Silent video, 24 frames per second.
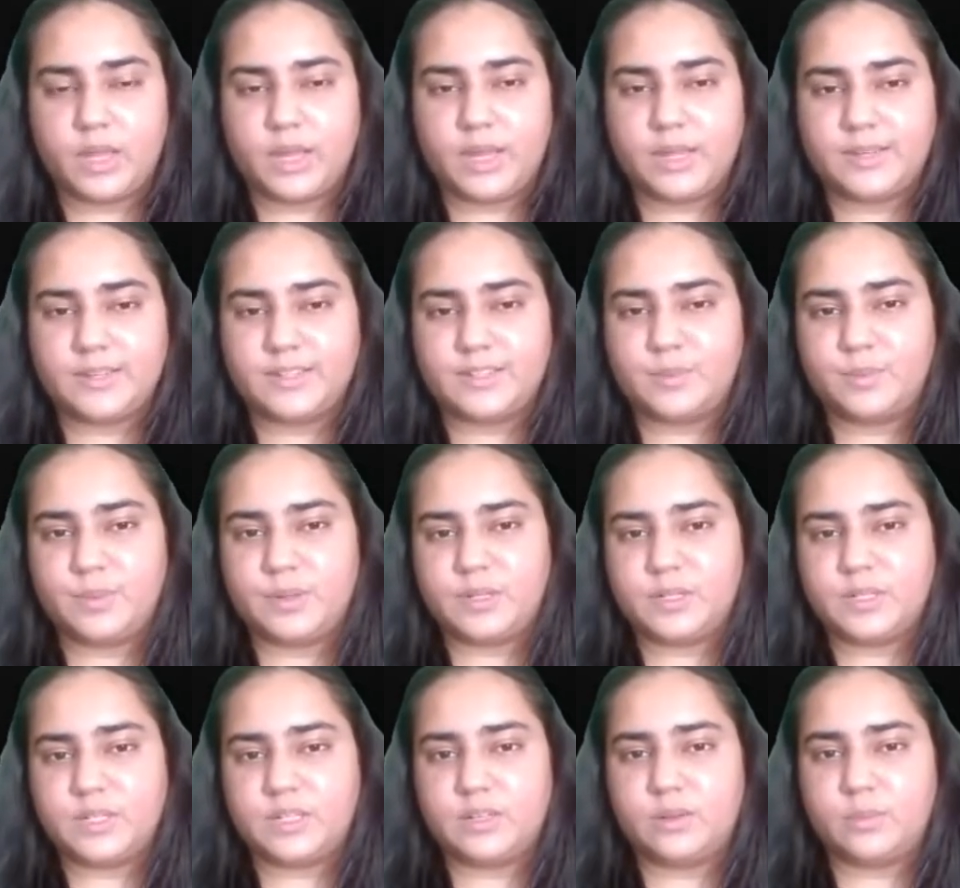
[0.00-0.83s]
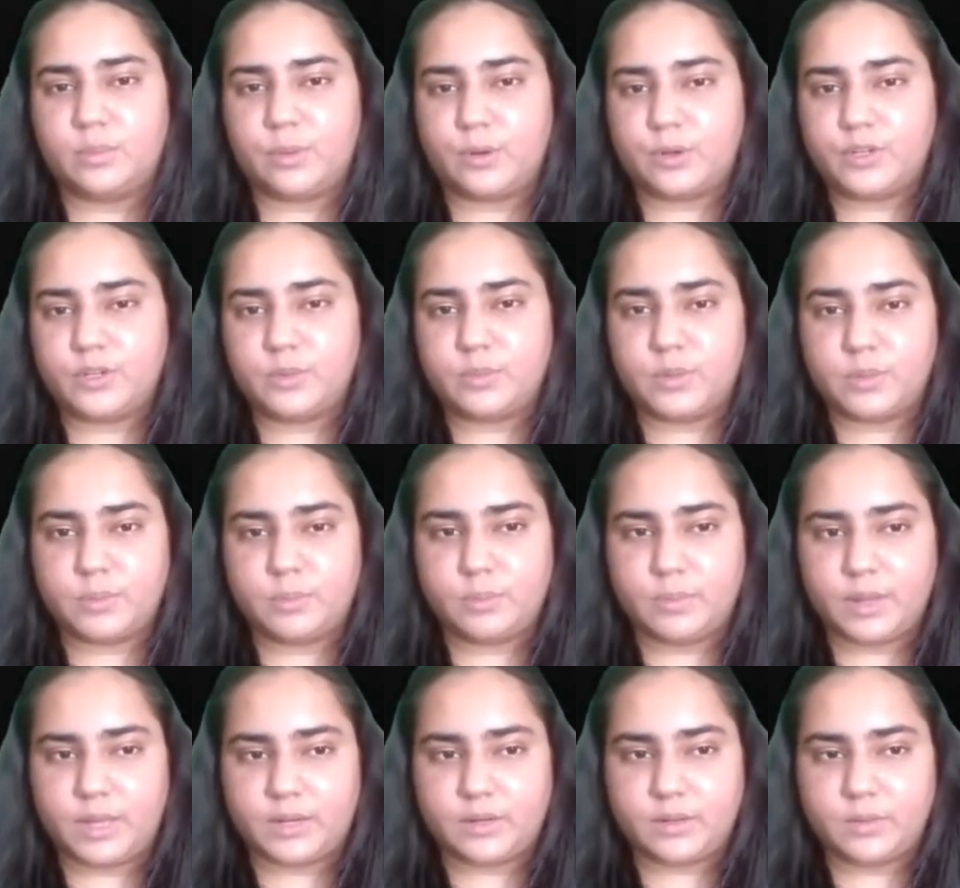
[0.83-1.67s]
it is built in a
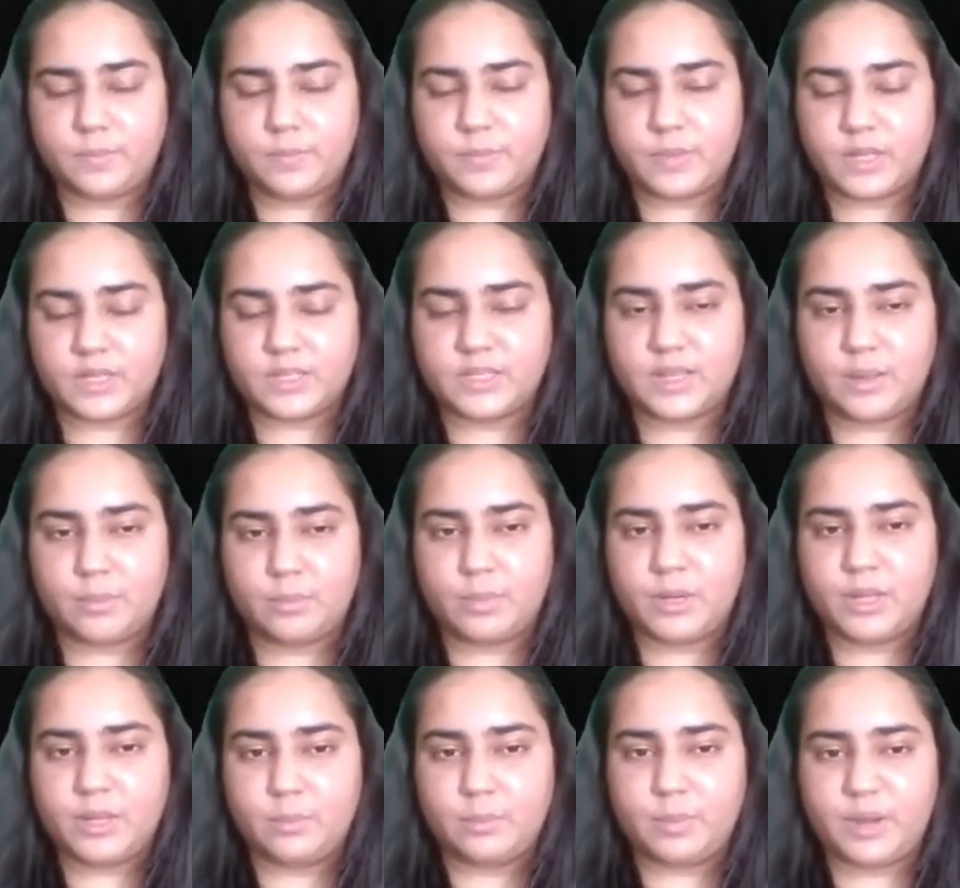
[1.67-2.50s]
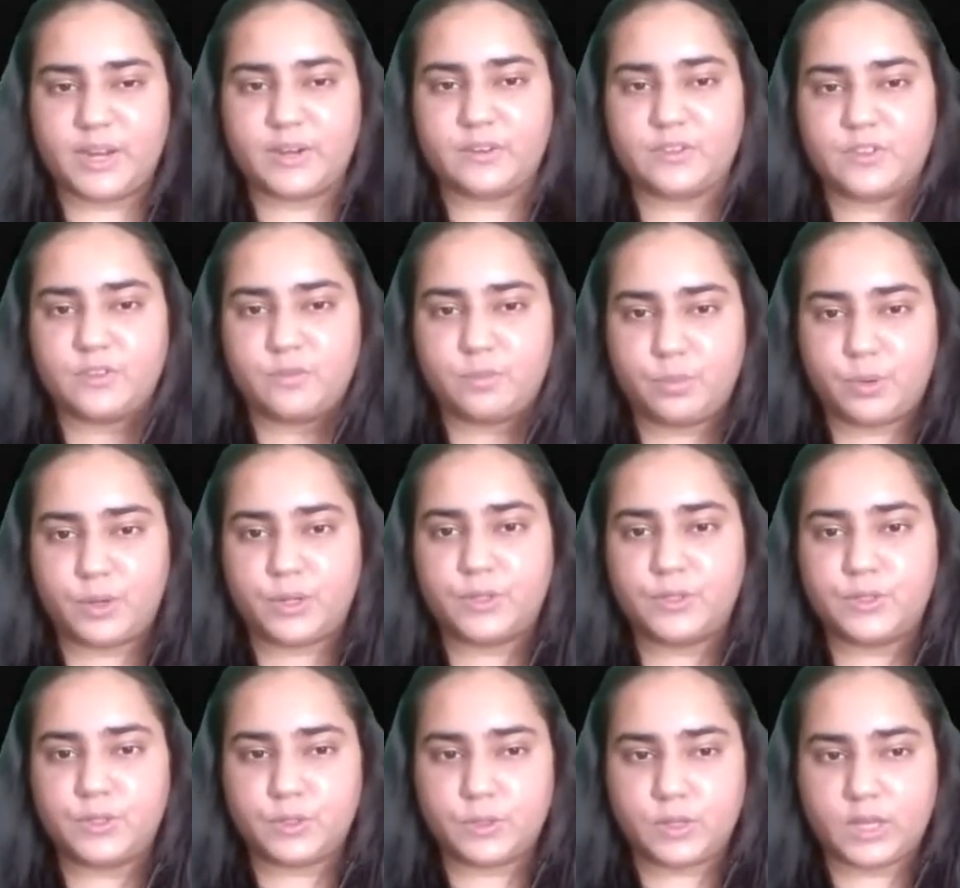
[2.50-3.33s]
bottom-up manner, assembling pairs of
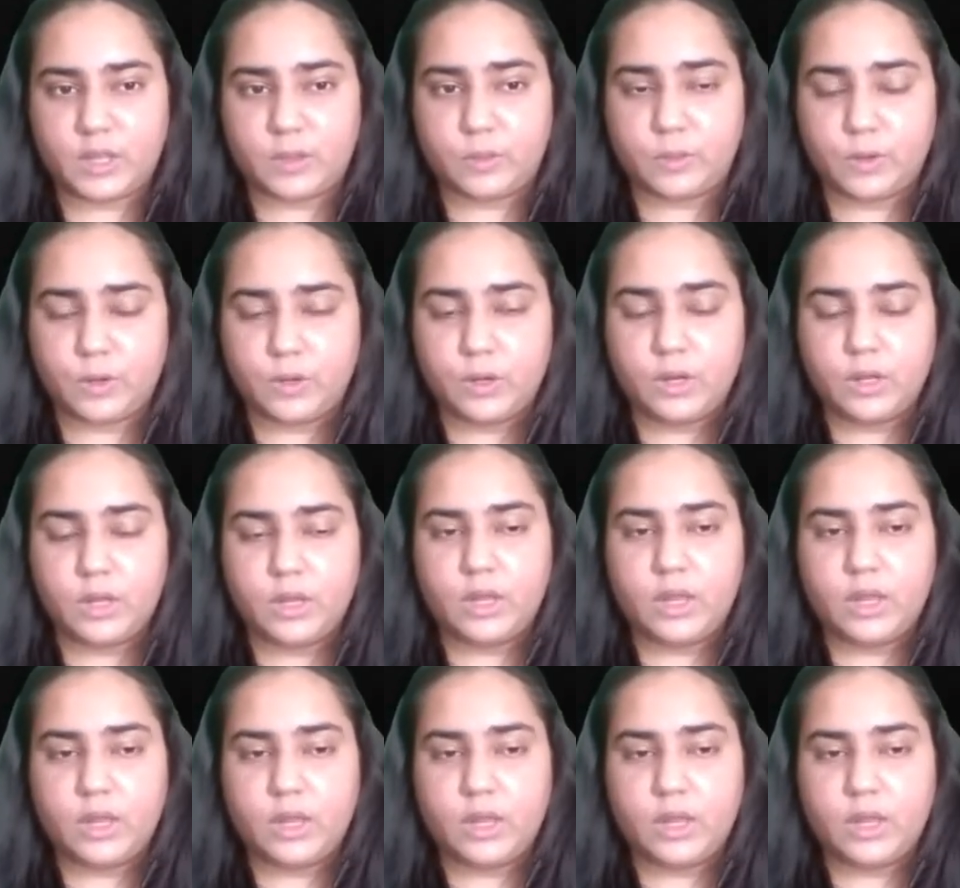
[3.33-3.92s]
points together